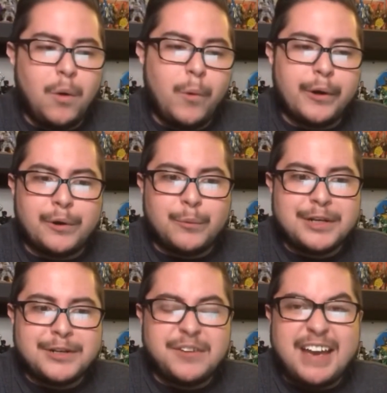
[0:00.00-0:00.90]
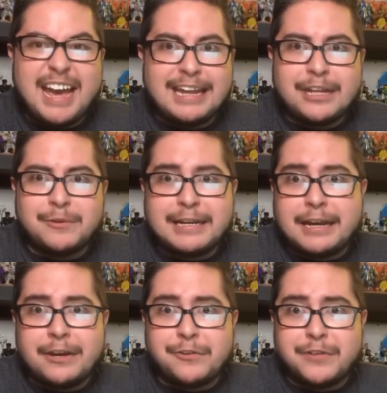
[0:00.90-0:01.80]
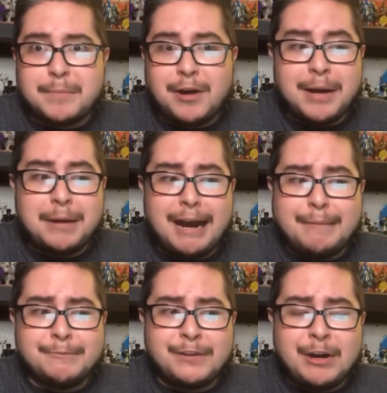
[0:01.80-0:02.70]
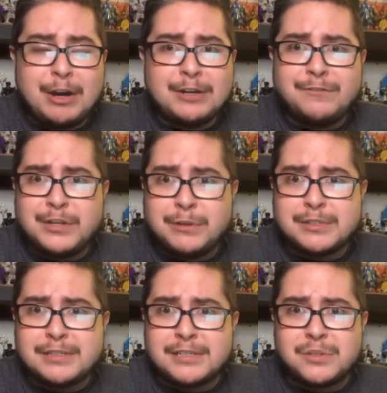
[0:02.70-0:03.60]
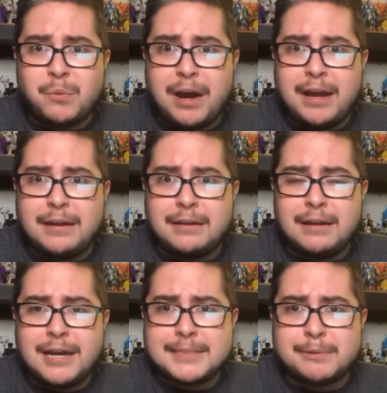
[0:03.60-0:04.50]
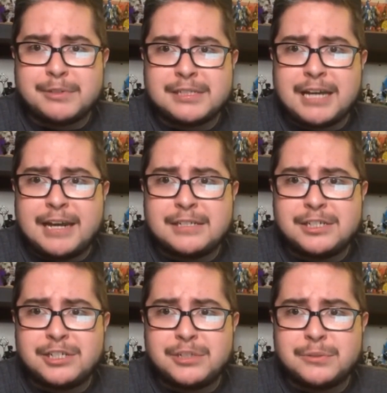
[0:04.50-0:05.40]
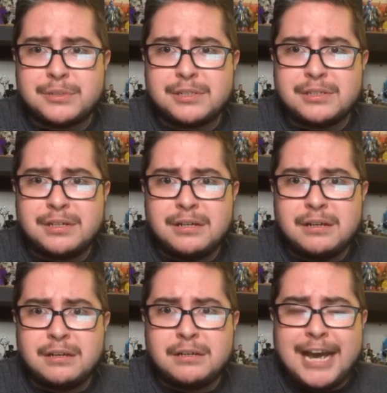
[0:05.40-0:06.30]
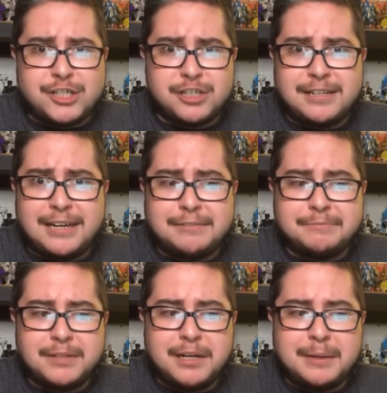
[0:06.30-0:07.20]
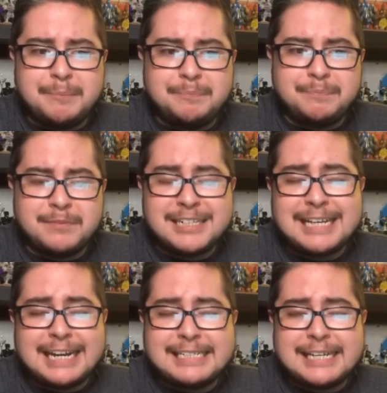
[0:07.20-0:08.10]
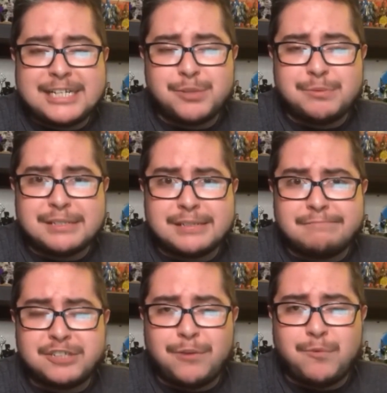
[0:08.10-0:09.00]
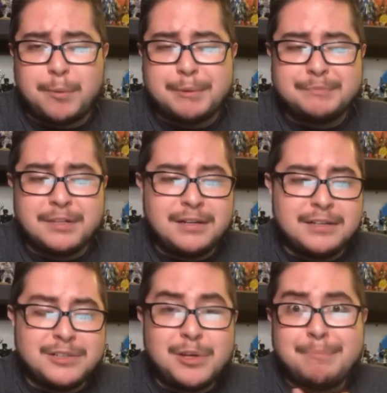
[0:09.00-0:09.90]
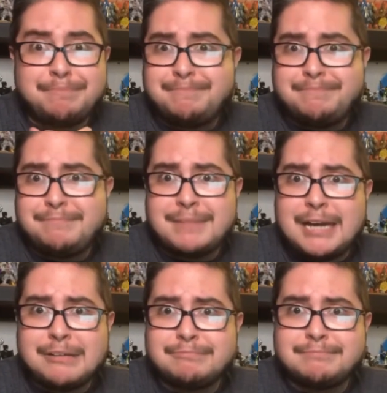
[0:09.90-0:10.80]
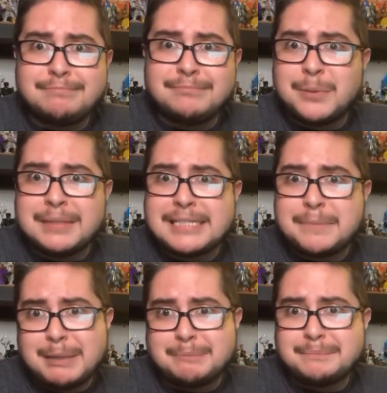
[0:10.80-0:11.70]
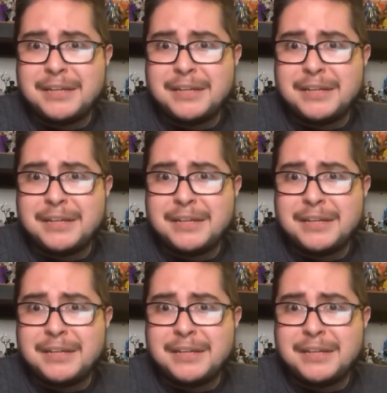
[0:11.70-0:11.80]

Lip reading: or we could have had literally any other female. I'm very confused as to why Hasbro decided to use Ashley again. Because like I said, she was a shelf warmer. So I don't know what that's about.